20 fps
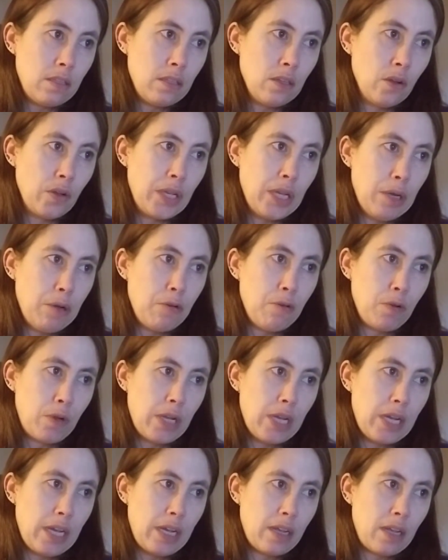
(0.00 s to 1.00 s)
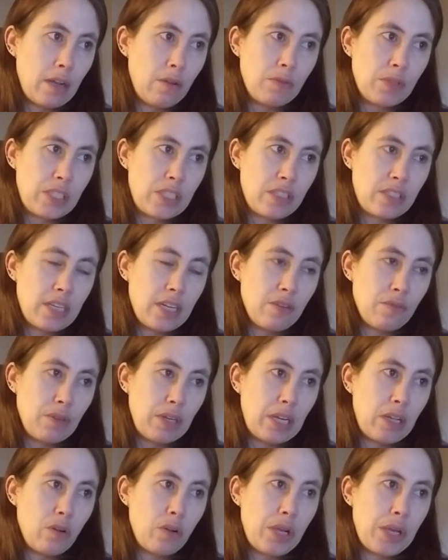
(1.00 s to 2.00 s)
Oh yeah, okay. I was just kind of
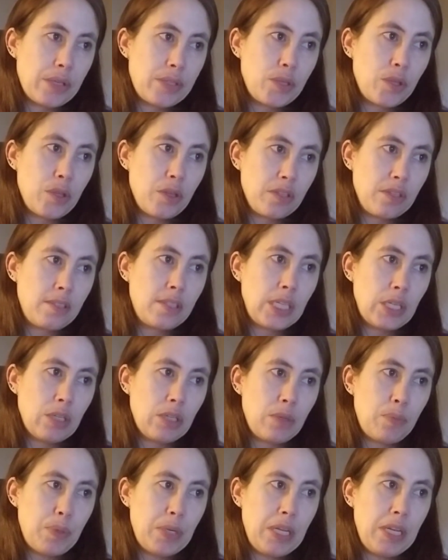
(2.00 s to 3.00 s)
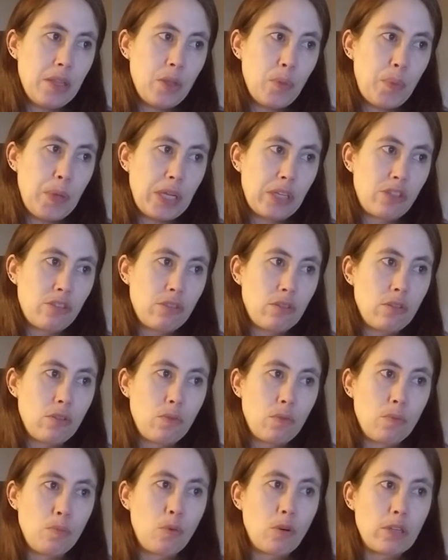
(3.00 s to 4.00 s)
reading. Okay, so the serendipity and the pink sugar
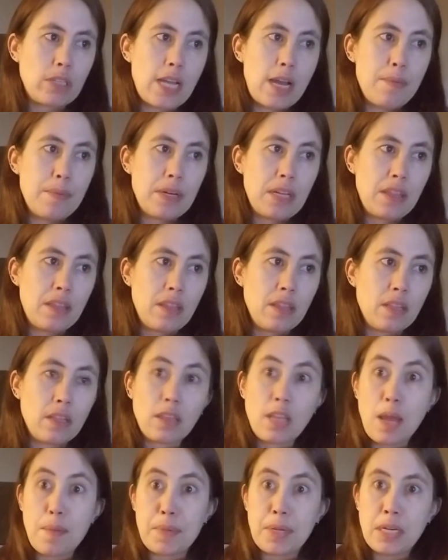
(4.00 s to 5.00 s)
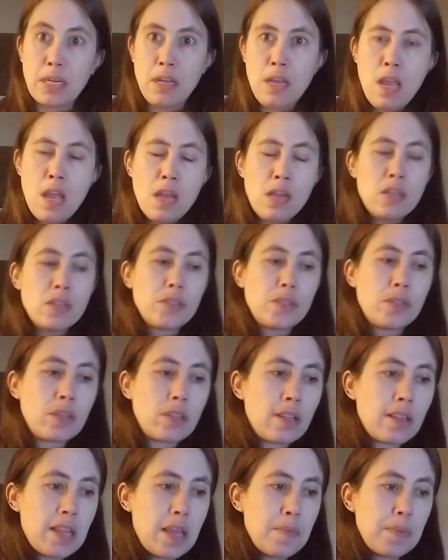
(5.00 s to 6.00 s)
were more dominant than the lemon. So
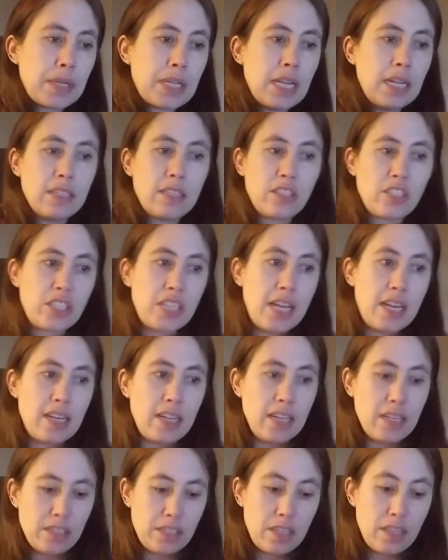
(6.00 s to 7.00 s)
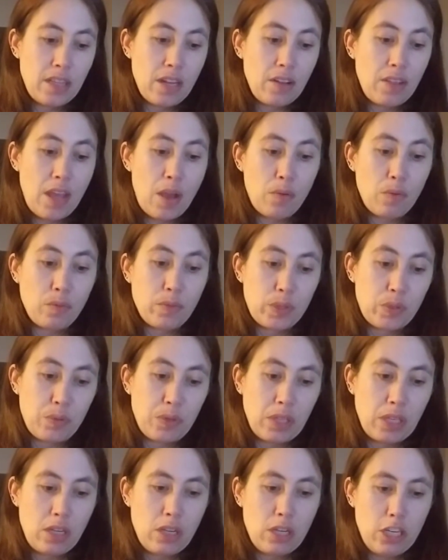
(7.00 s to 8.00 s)
the lemon kind of just had a hint in there. That one was
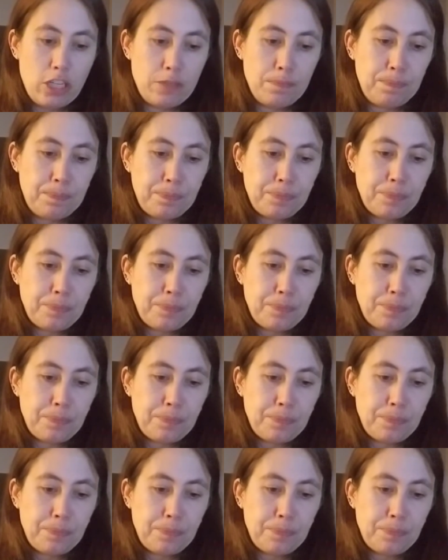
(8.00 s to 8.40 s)
really good.